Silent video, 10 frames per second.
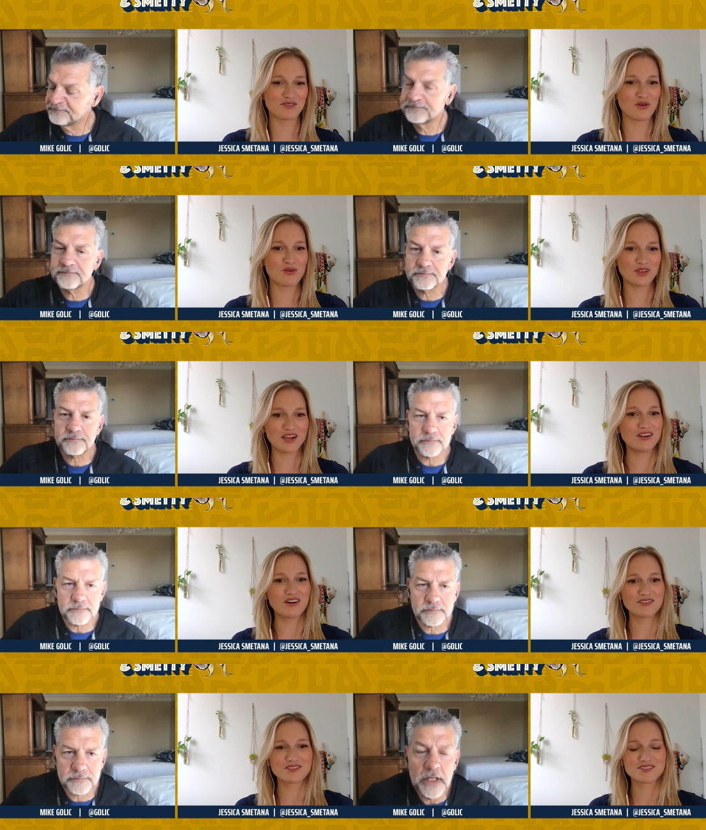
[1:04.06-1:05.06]
Speaker 1: the whole nine
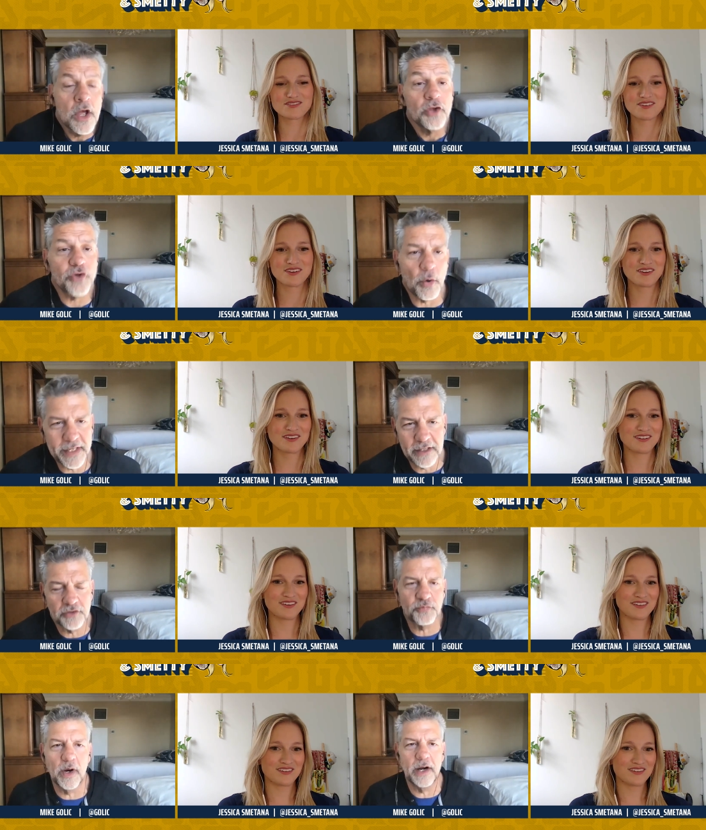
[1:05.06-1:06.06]
yards.
Speaker 2: So
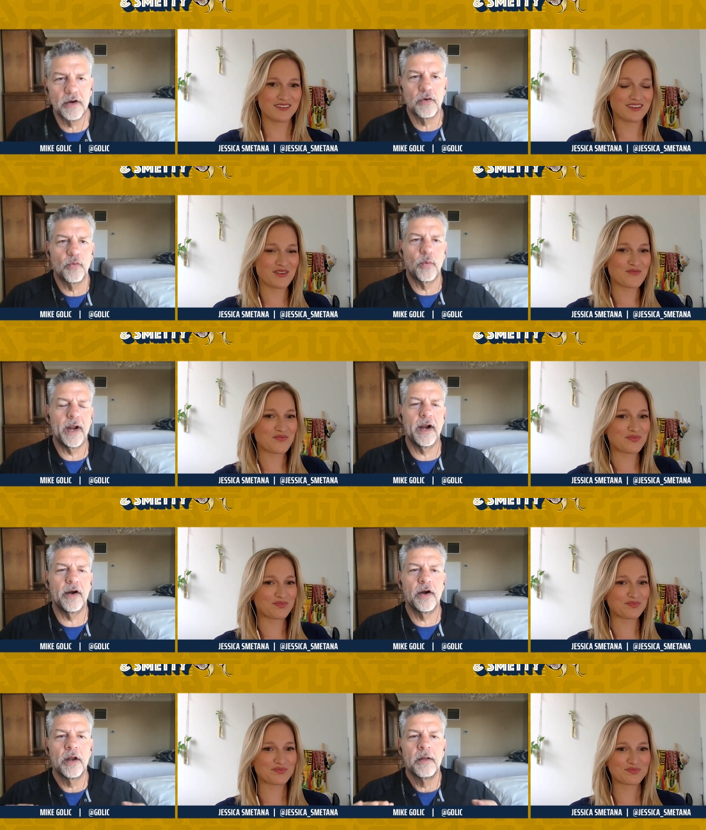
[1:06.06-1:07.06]
here's where
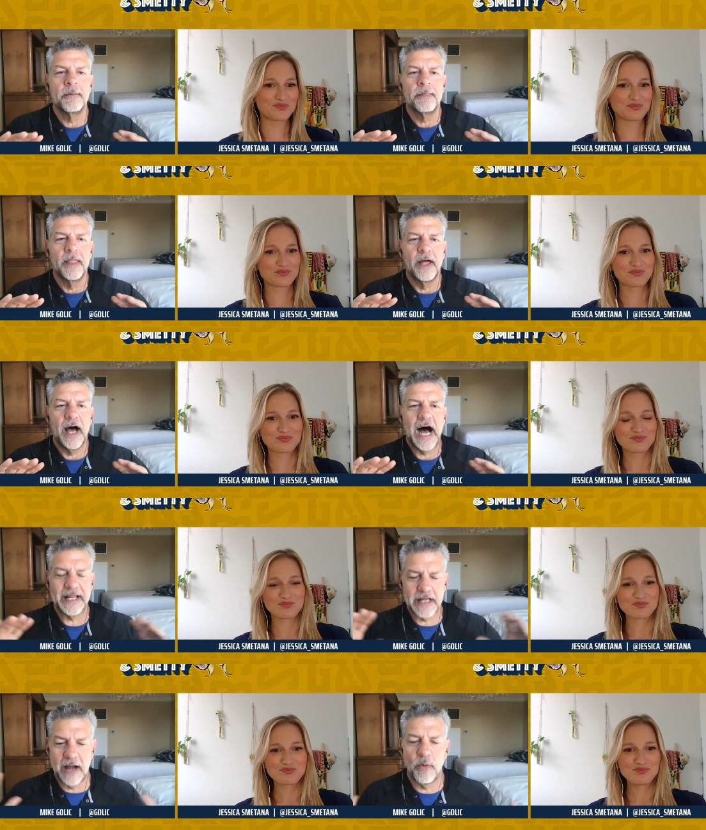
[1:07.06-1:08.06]
where I,
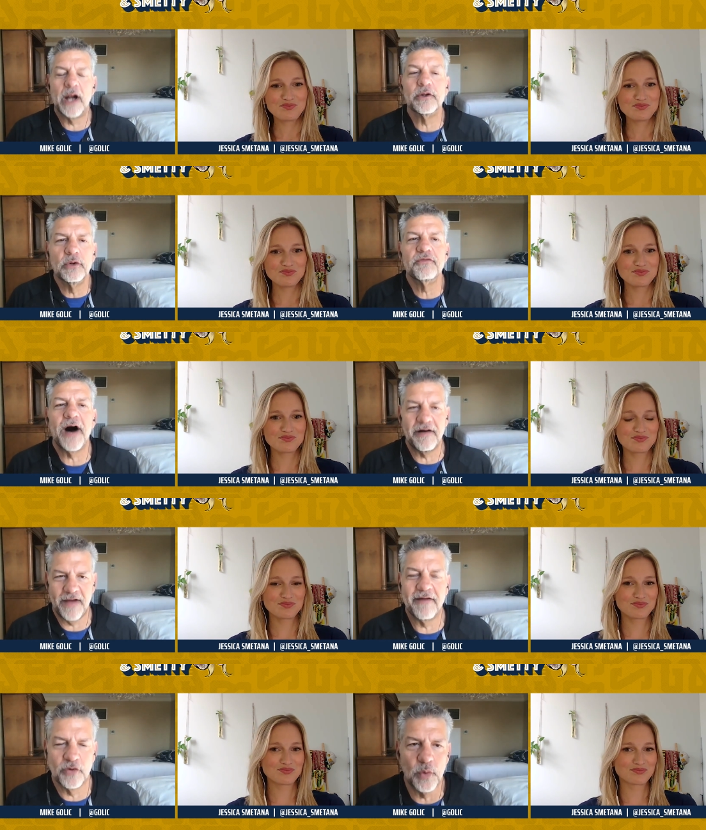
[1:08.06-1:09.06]
I want to involve
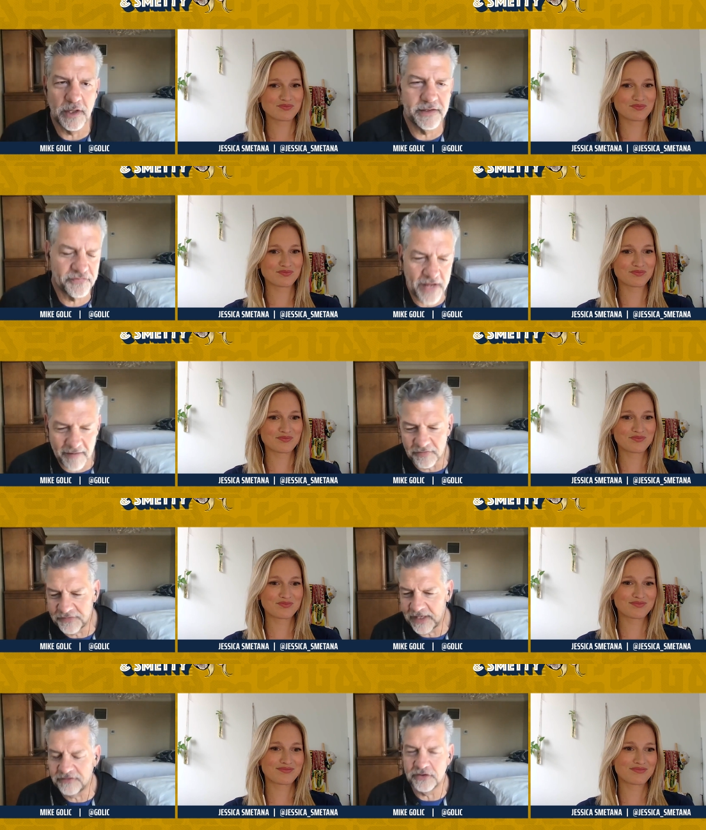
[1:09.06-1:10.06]
everyone in this
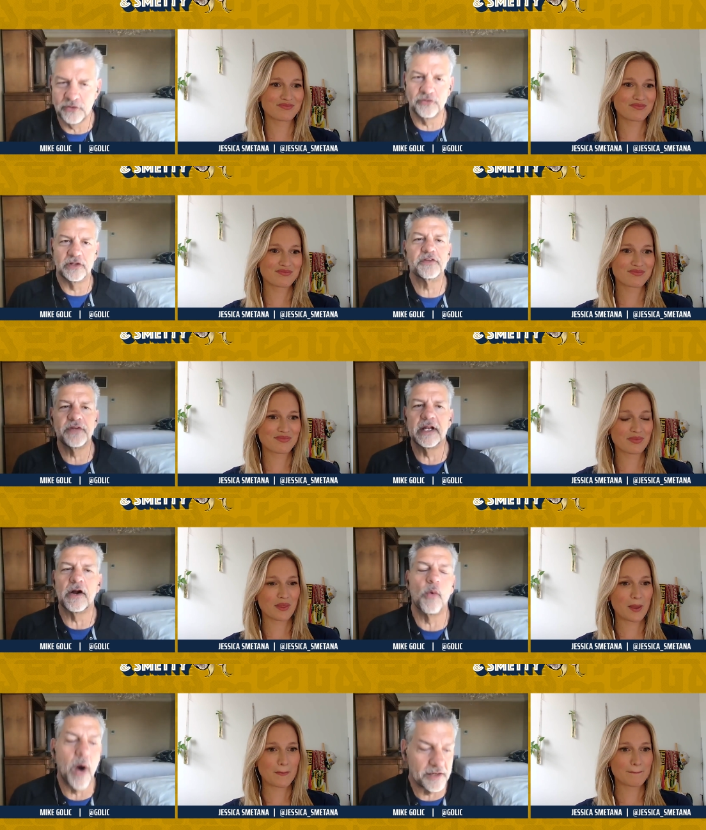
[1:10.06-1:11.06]
conversation who's listening
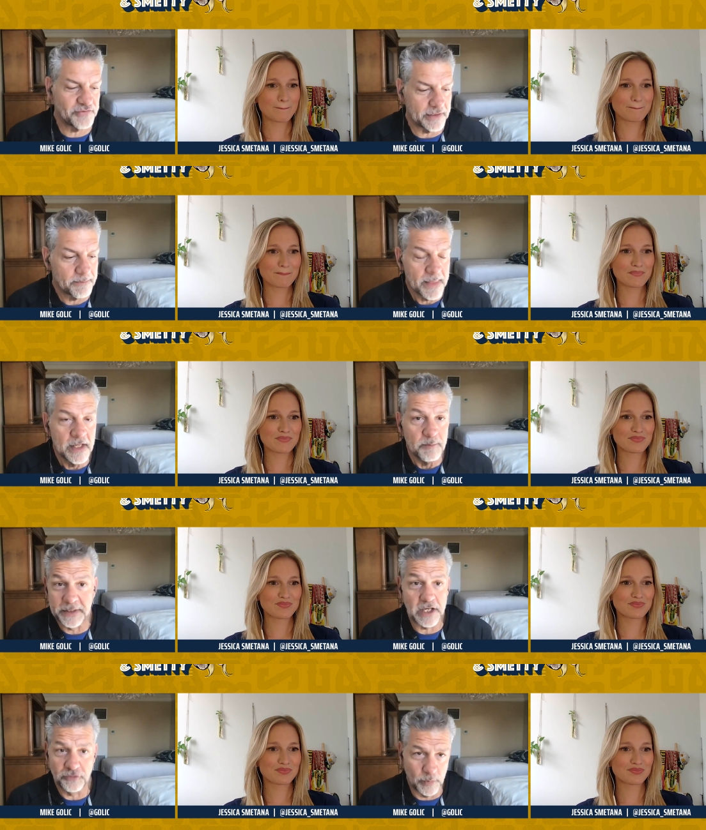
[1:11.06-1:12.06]
or watching
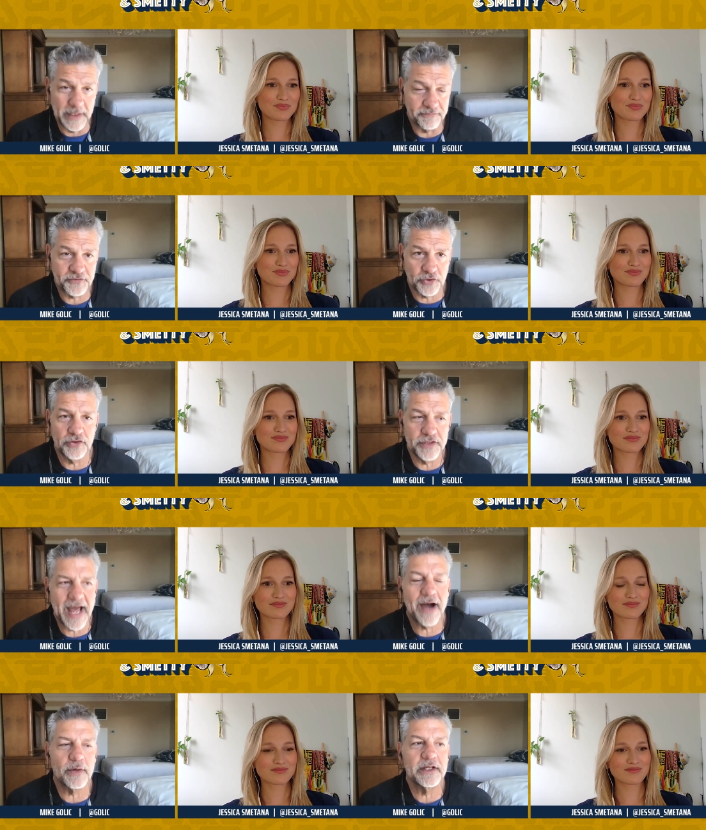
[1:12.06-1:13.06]
because we have turned
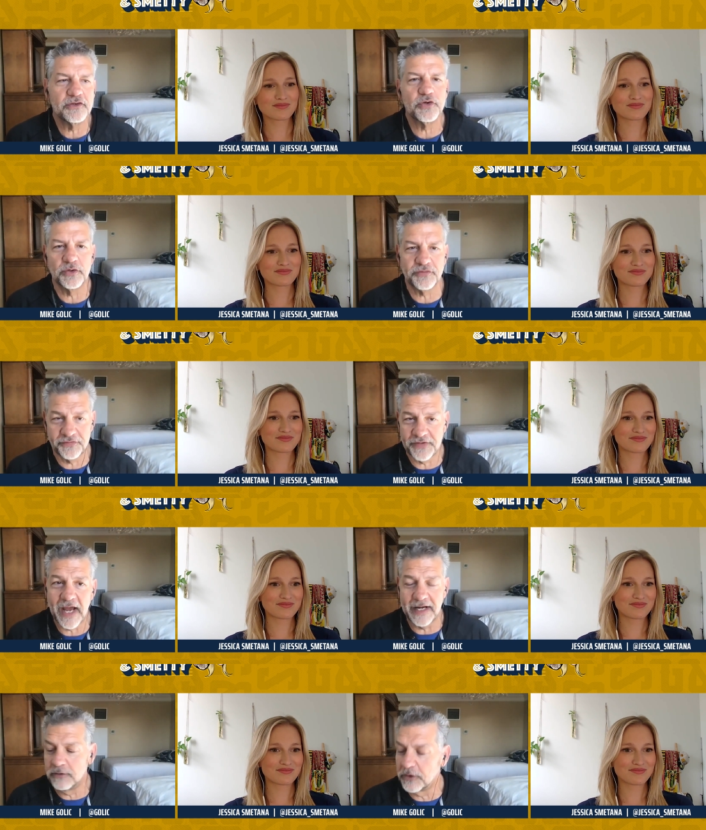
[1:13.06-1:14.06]
now into a
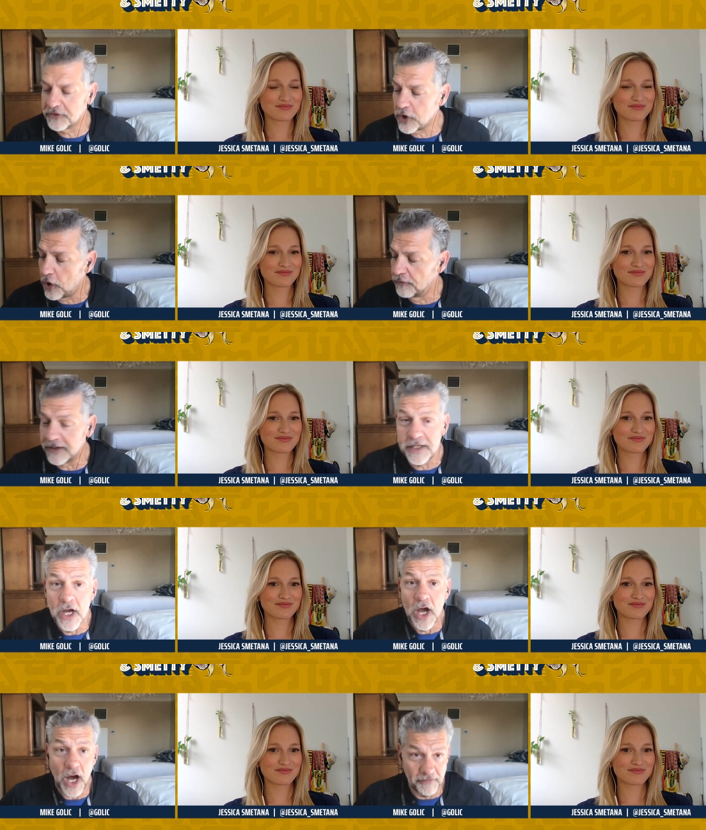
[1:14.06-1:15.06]
society with COVID
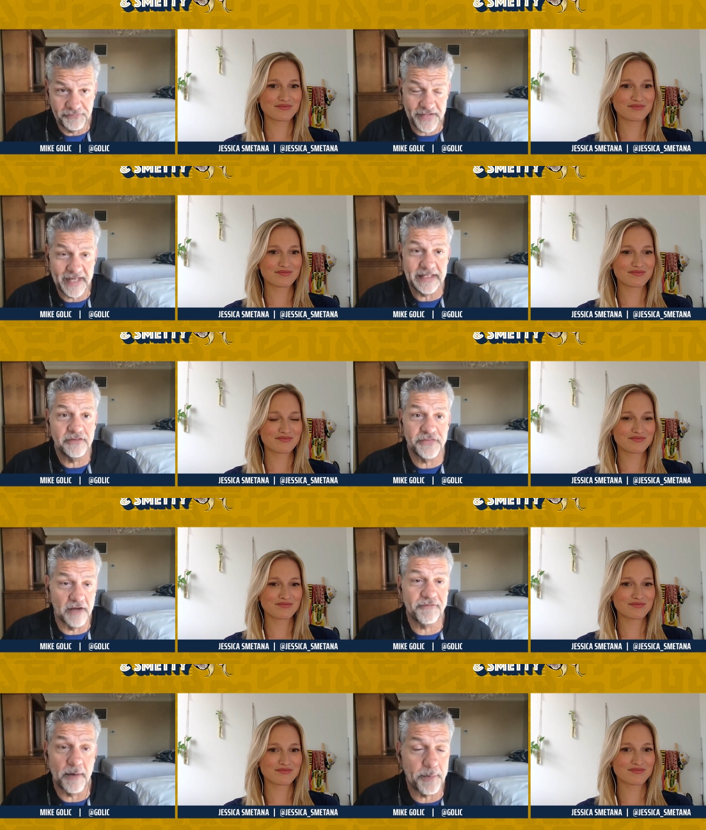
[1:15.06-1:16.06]
of setting
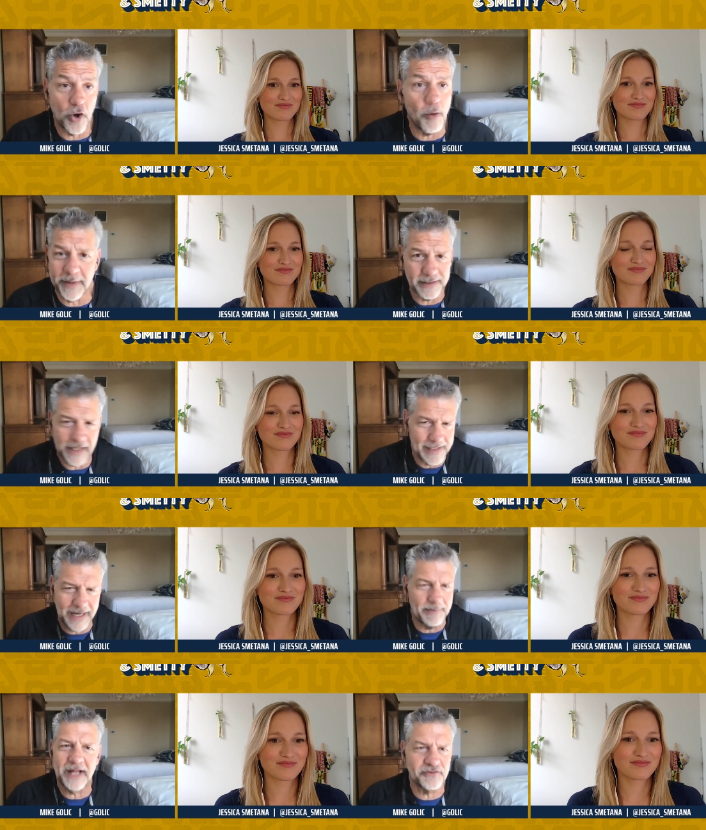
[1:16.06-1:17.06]
stuff up at home. And, it, and,
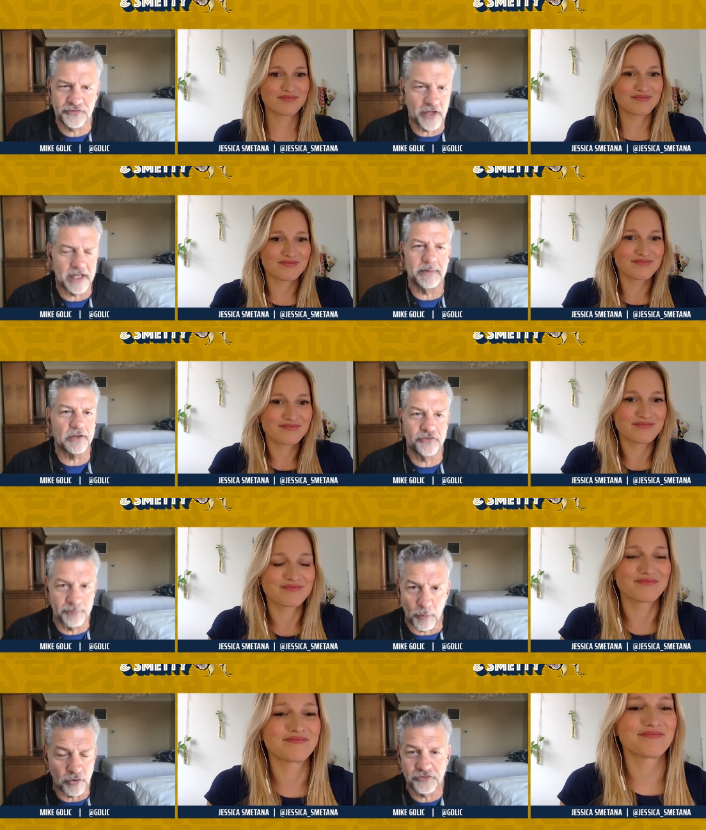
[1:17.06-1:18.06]
I'm not just talking about
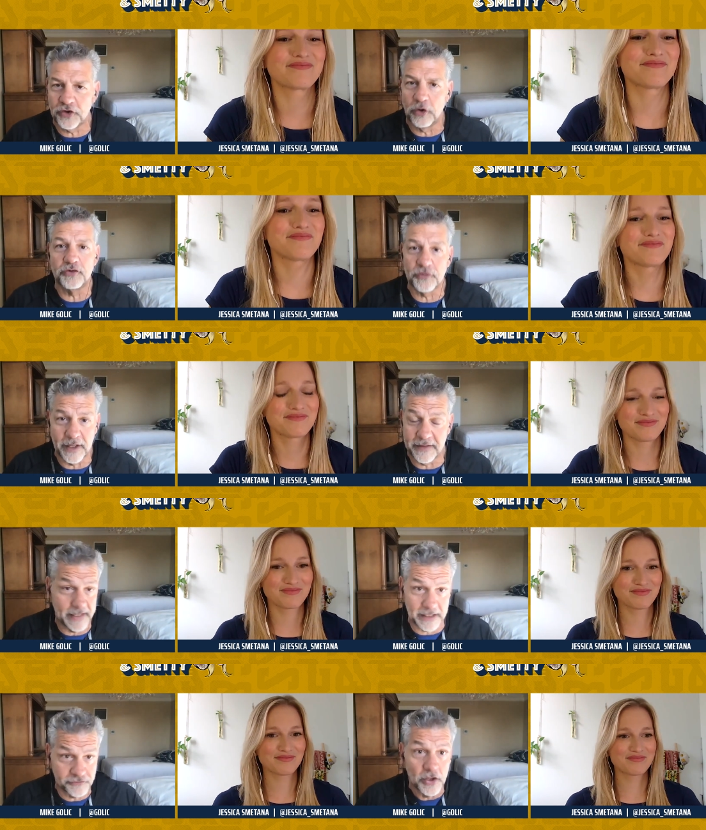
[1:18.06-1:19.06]
sports shows or anything, it's